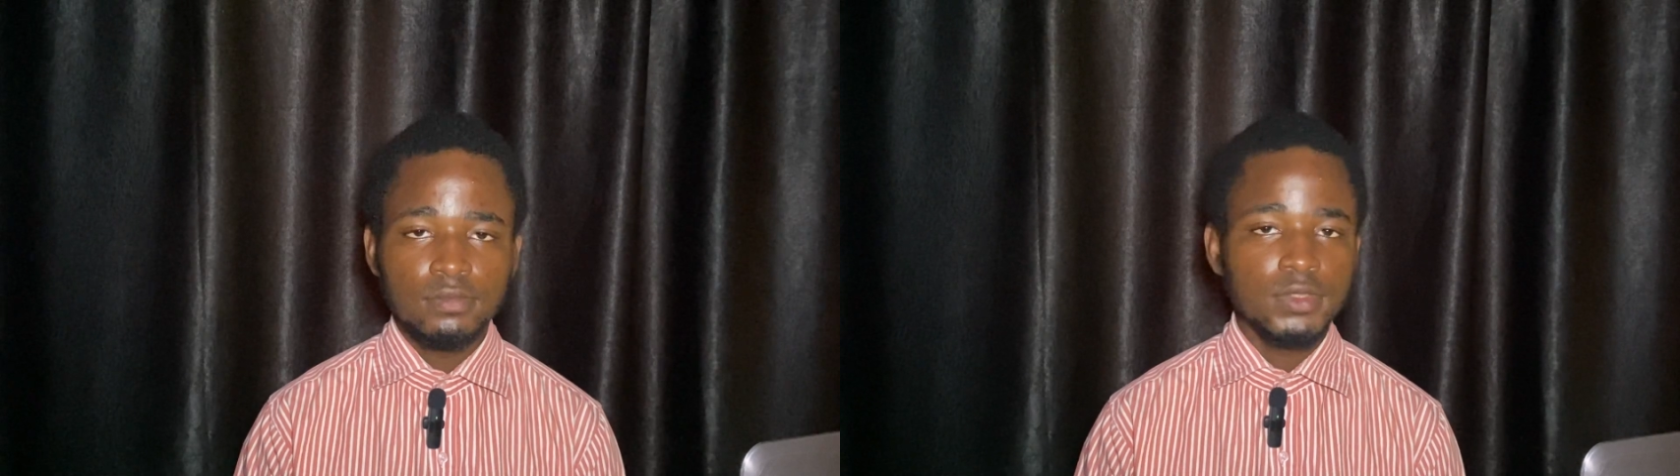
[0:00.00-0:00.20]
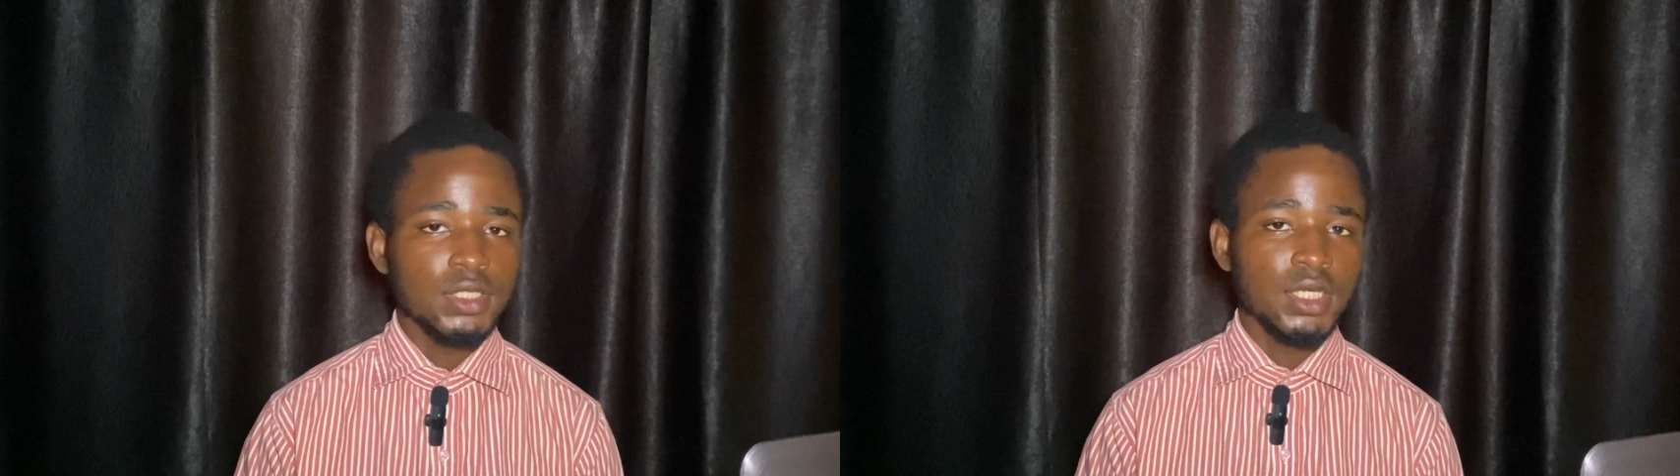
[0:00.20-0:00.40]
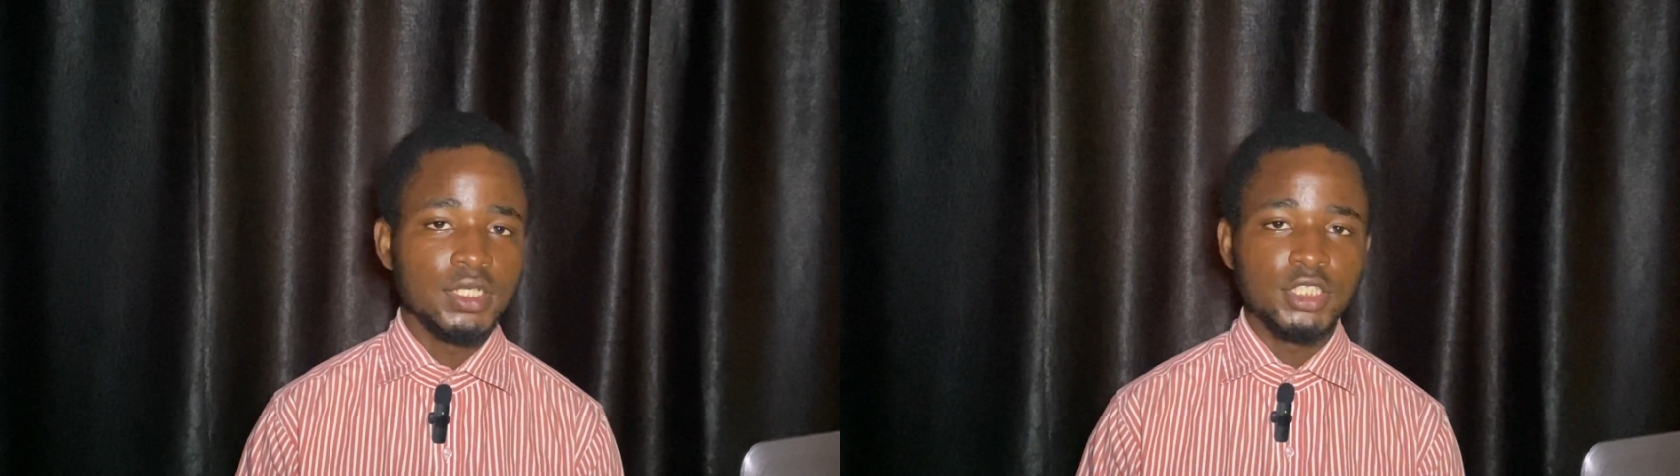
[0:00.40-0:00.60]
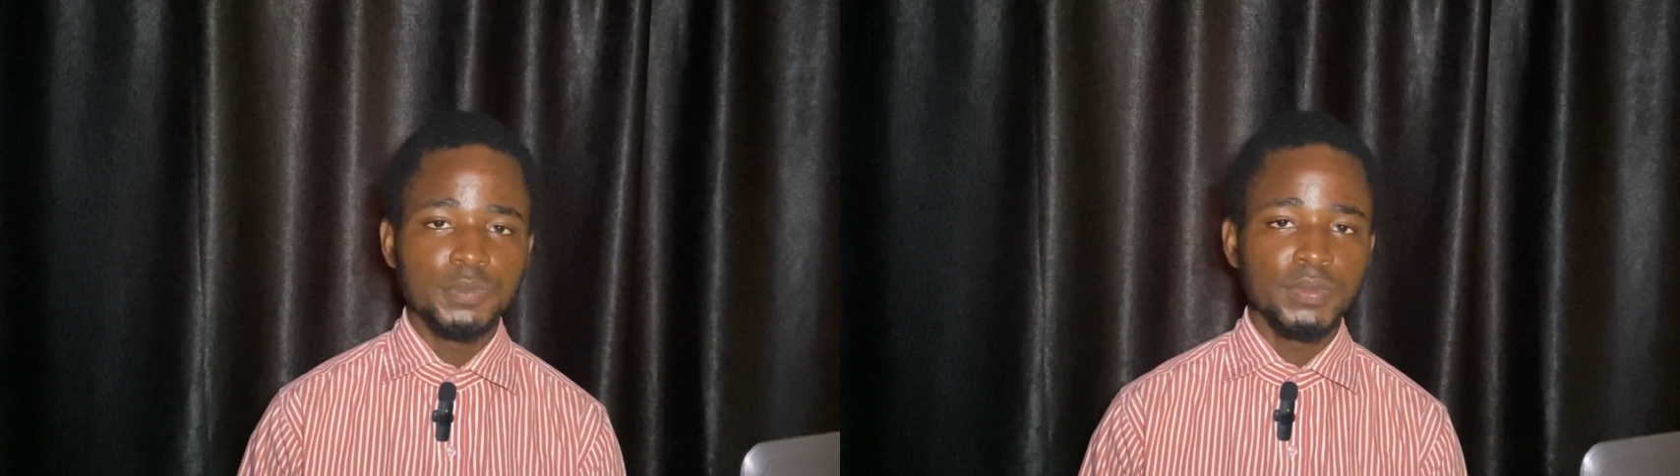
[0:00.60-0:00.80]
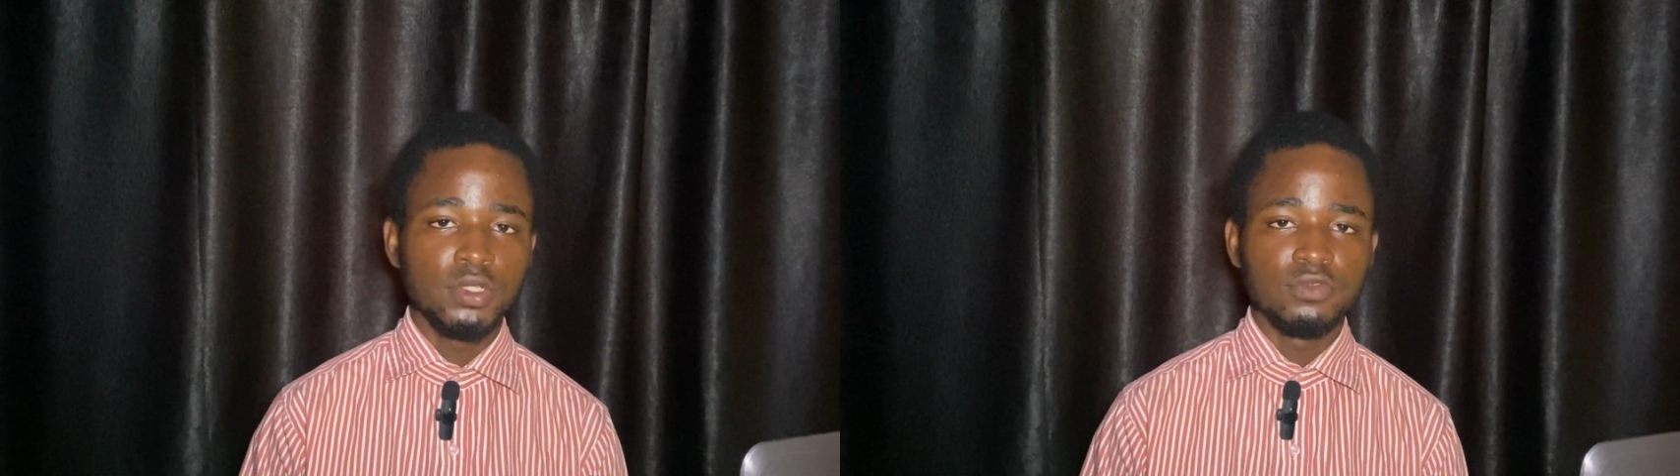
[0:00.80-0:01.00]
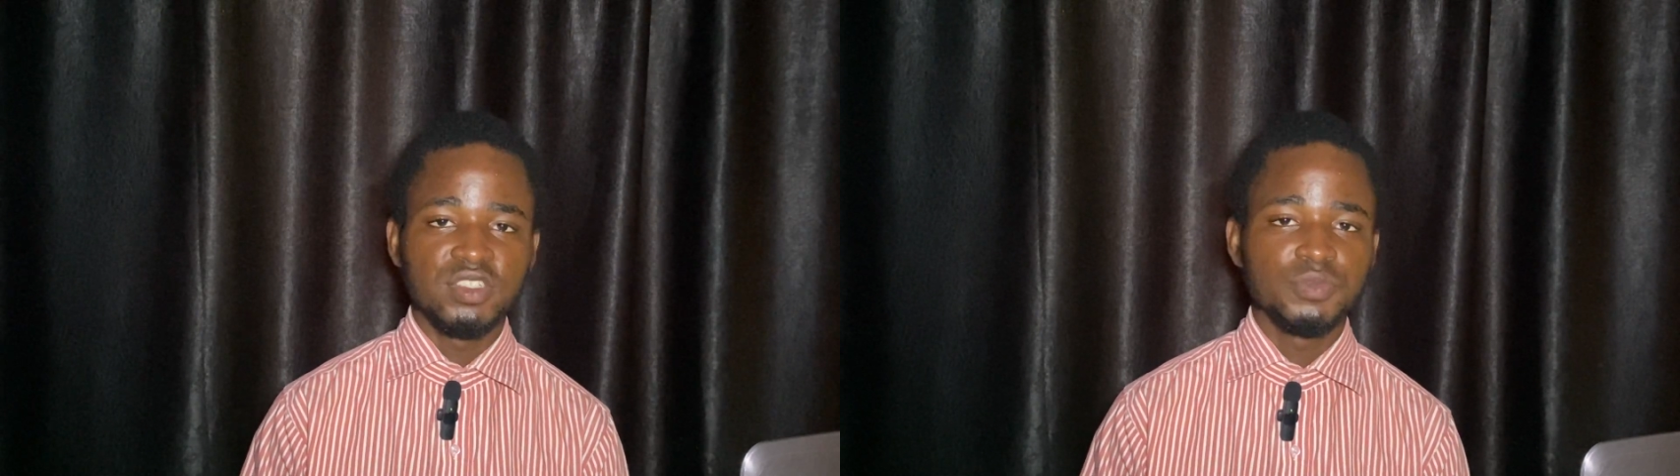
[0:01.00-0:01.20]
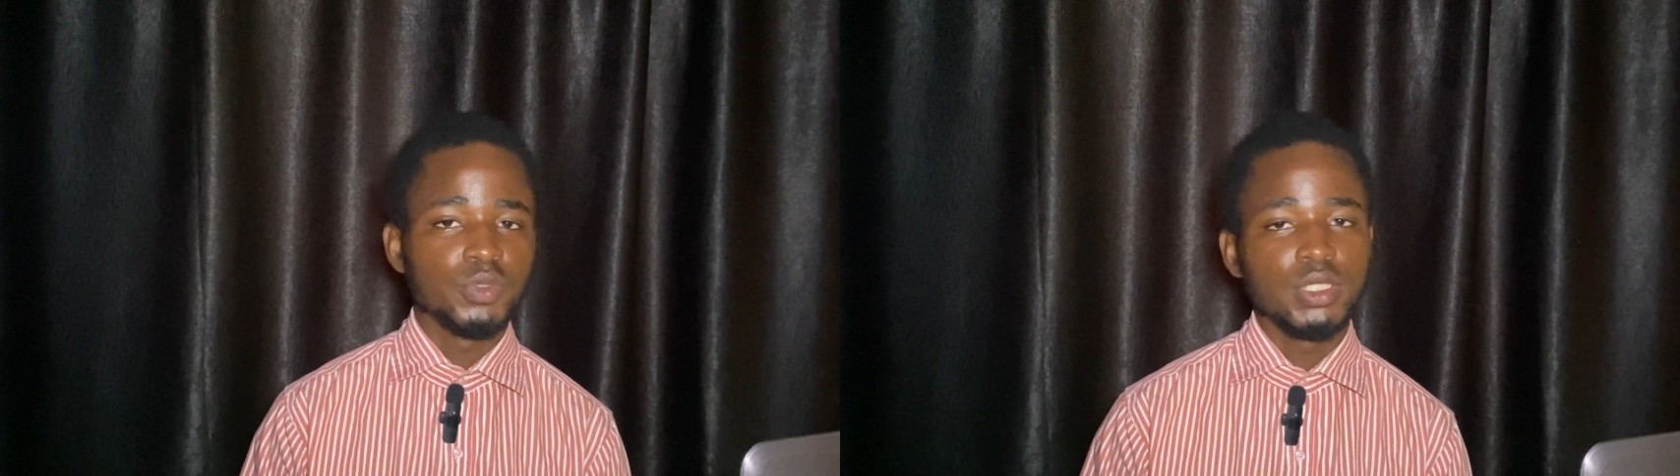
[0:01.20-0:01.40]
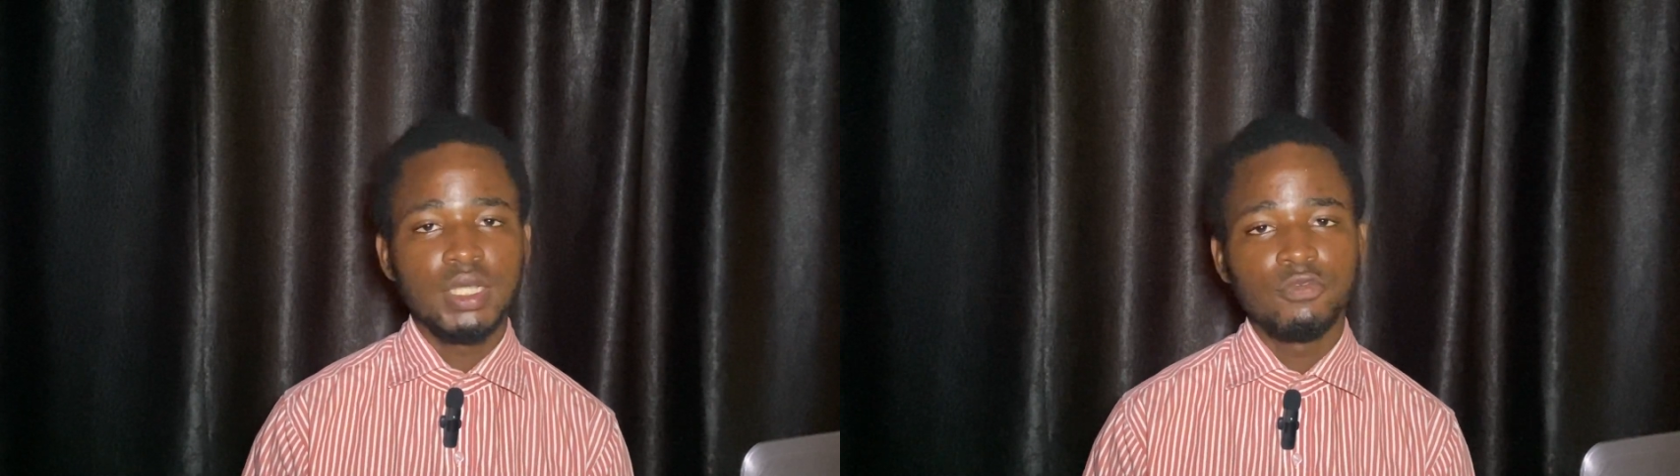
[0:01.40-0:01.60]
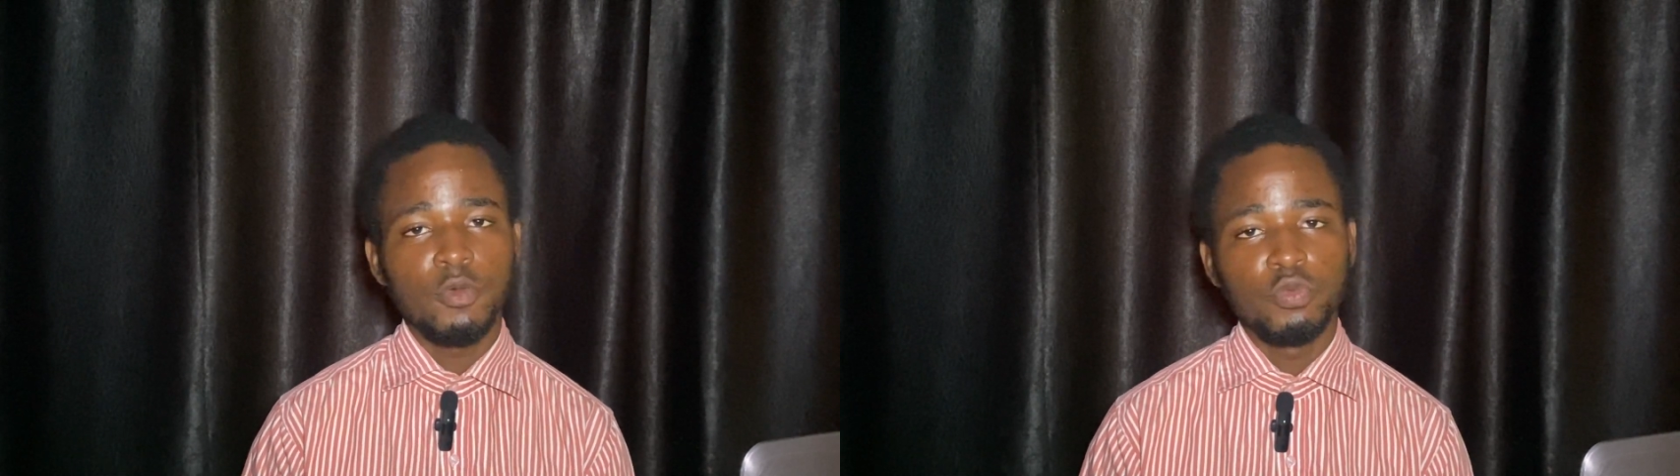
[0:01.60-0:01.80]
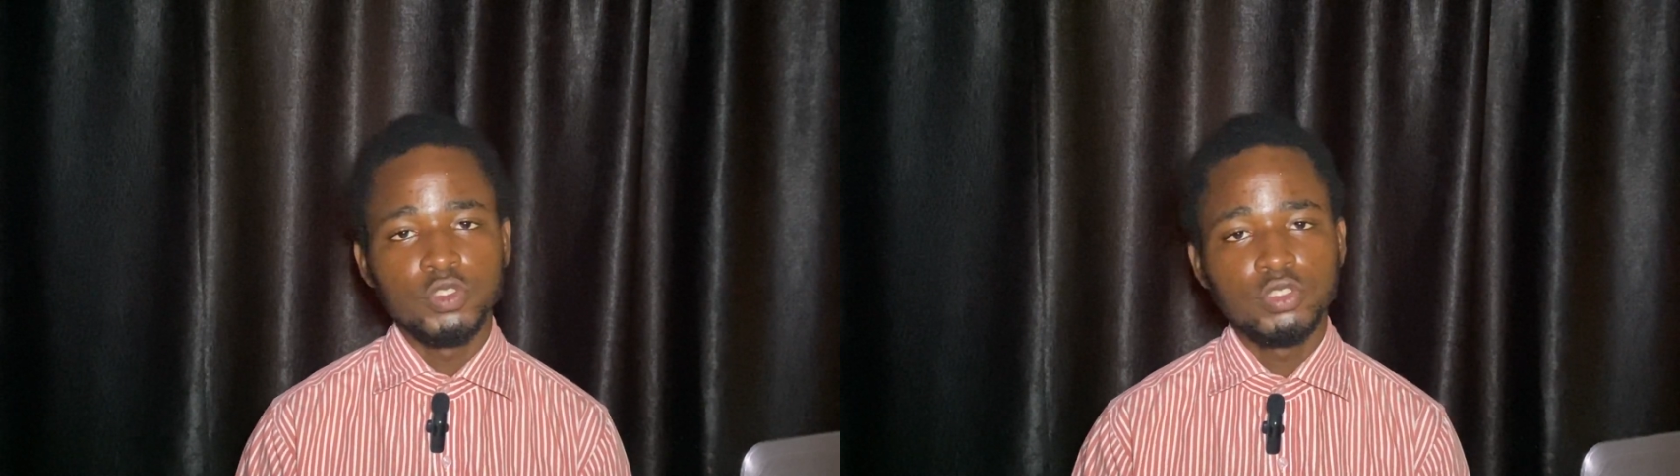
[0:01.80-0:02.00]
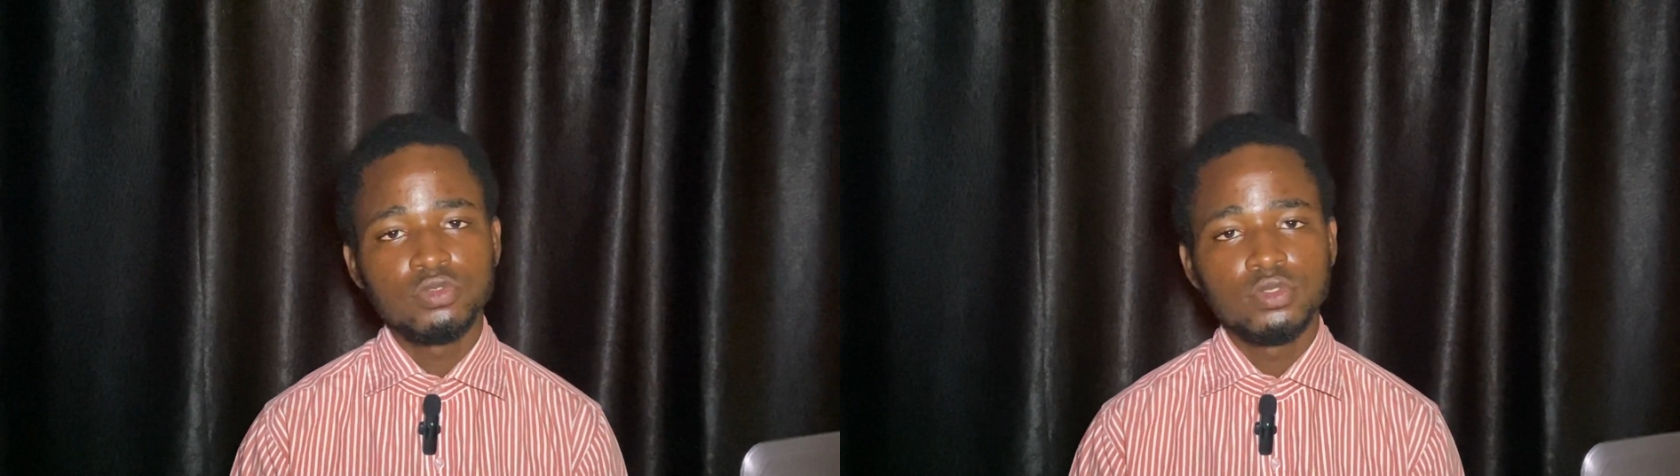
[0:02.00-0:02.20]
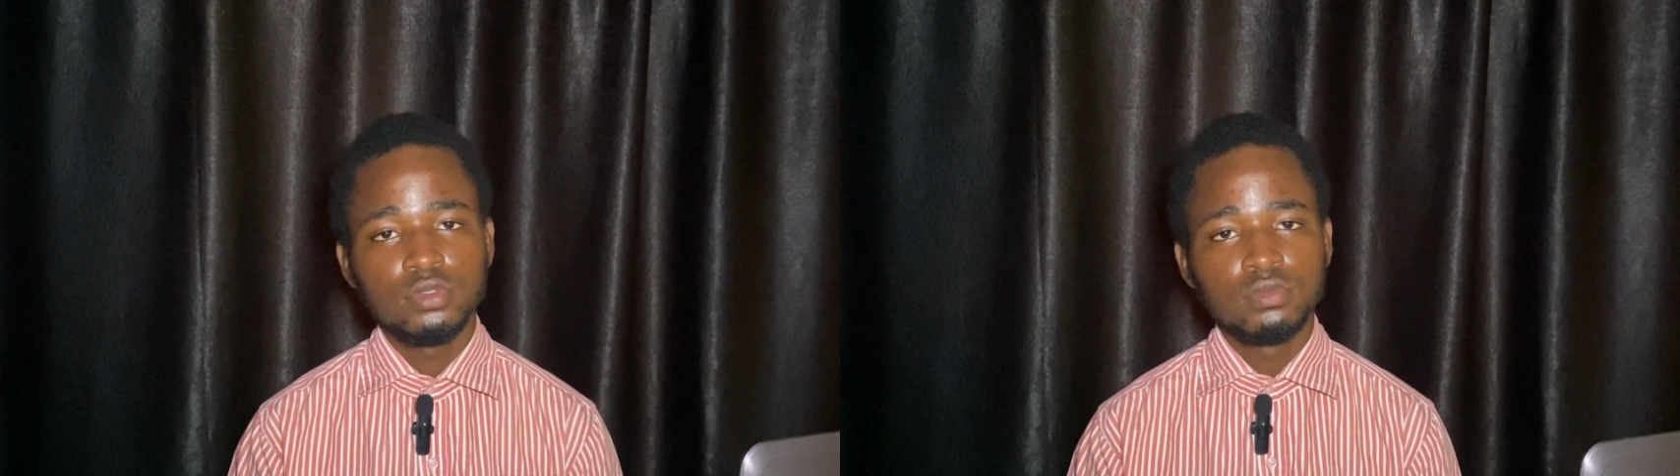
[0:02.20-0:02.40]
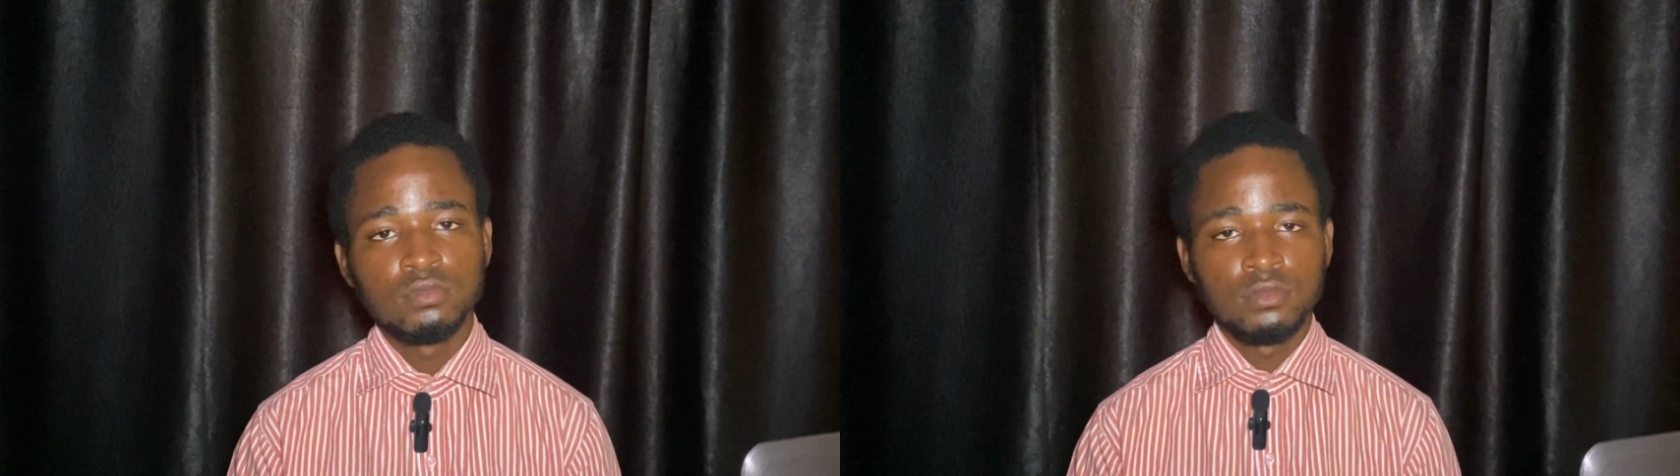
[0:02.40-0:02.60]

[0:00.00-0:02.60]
They get a GPA of 3.9, 4.0.